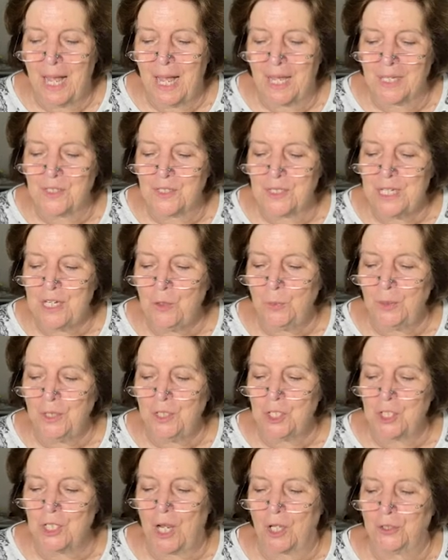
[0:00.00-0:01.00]
a secret
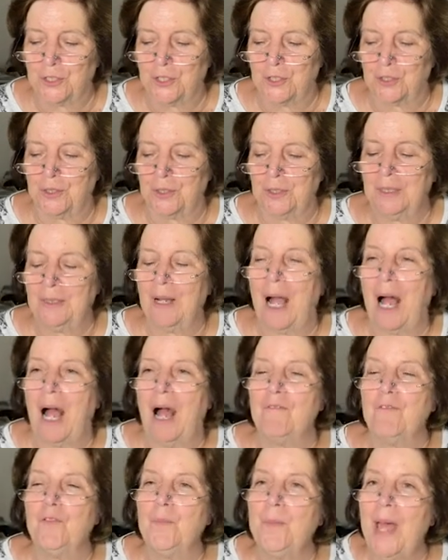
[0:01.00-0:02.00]
shelter
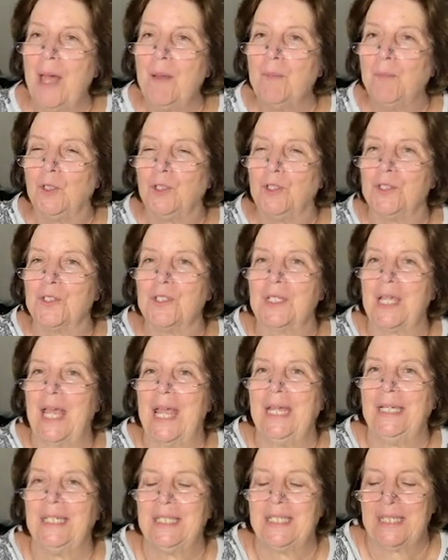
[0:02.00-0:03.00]
of pebbles
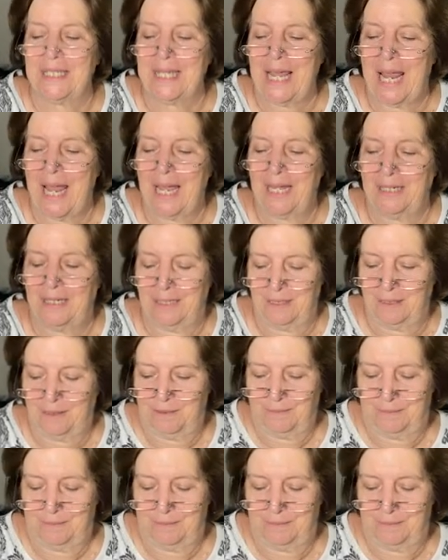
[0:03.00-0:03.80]
and sand.